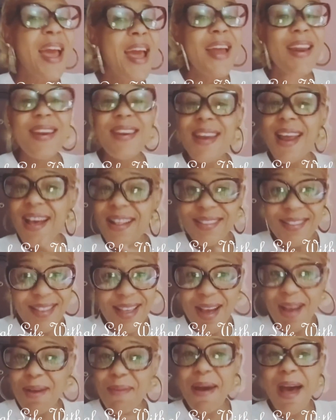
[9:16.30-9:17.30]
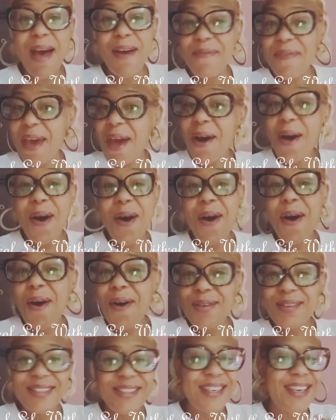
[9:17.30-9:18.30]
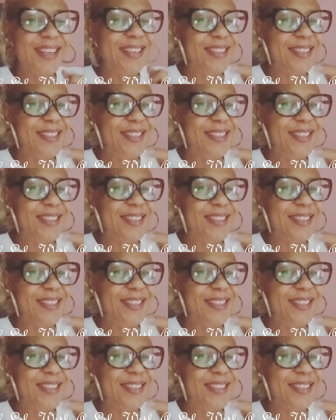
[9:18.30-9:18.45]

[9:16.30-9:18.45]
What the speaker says: Nante wa veo ni